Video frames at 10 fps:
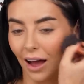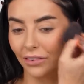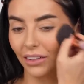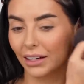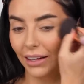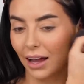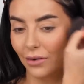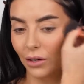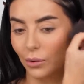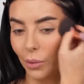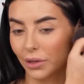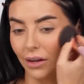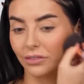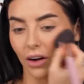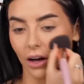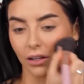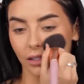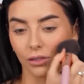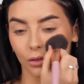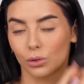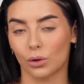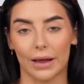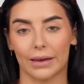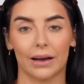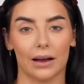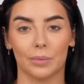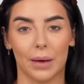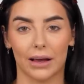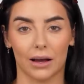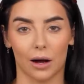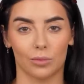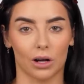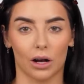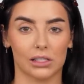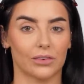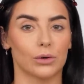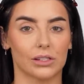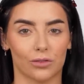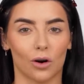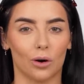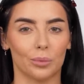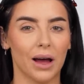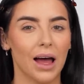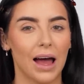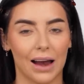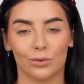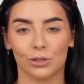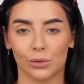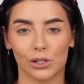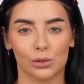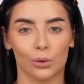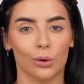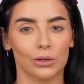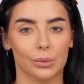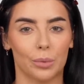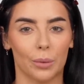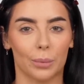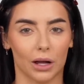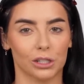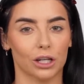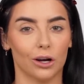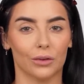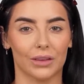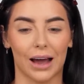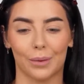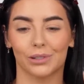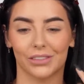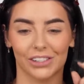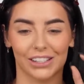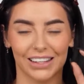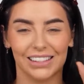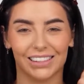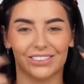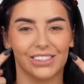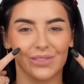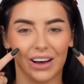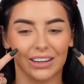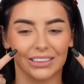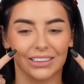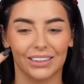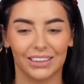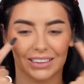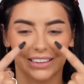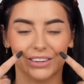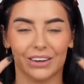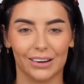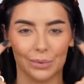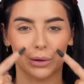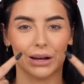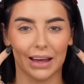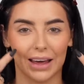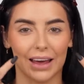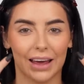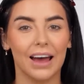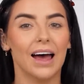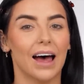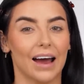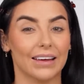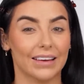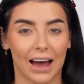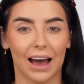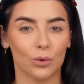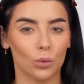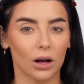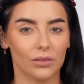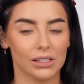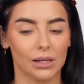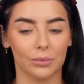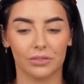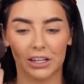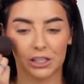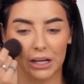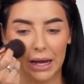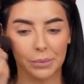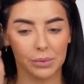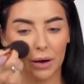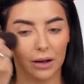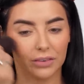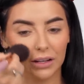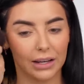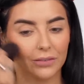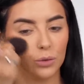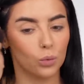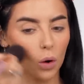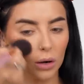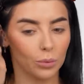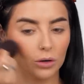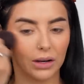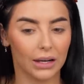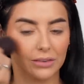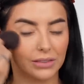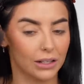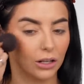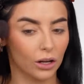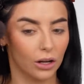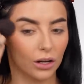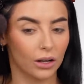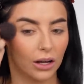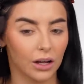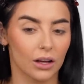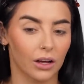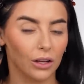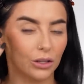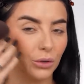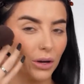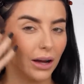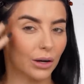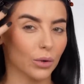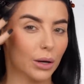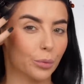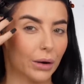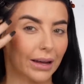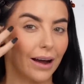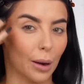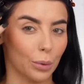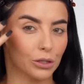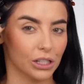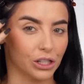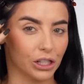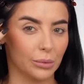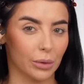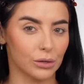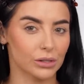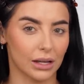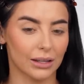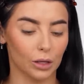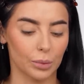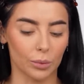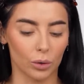I feel like everyone, when they're first taught any kind of makeup, regardless of who it's from, everyone's always taught to put blusher on the apples of your cheeks. Like, if you smile, then you kind of put it here, and it can work for some face shapes, but I feel like if you want more of a lifted look, you kind of want to bring it up onto your cheekbones a little bit